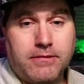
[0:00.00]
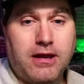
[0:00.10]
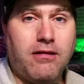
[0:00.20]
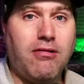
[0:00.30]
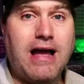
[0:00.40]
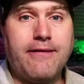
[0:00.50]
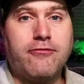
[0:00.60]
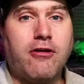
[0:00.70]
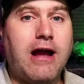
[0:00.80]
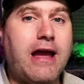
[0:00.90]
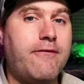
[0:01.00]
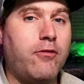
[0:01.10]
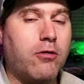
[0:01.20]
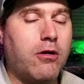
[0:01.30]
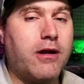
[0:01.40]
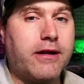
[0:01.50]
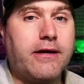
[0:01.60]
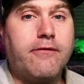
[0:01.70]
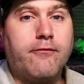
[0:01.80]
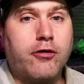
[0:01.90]
a live drive or on
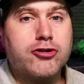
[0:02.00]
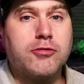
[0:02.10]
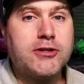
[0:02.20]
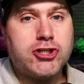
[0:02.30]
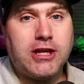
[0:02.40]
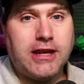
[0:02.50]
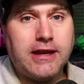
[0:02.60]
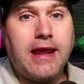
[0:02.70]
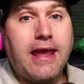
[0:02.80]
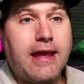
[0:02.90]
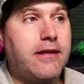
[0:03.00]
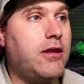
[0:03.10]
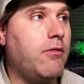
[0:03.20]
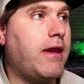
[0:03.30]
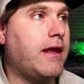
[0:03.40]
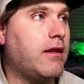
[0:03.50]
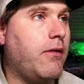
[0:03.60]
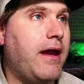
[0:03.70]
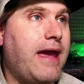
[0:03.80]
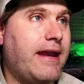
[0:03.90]
a virtual machine, and you can
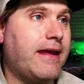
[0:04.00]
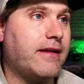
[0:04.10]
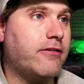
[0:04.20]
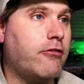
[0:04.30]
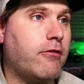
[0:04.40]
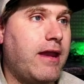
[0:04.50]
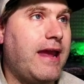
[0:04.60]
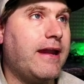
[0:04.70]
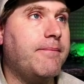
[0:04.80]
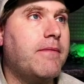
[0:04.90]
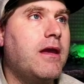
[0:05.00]
go ahead and create it.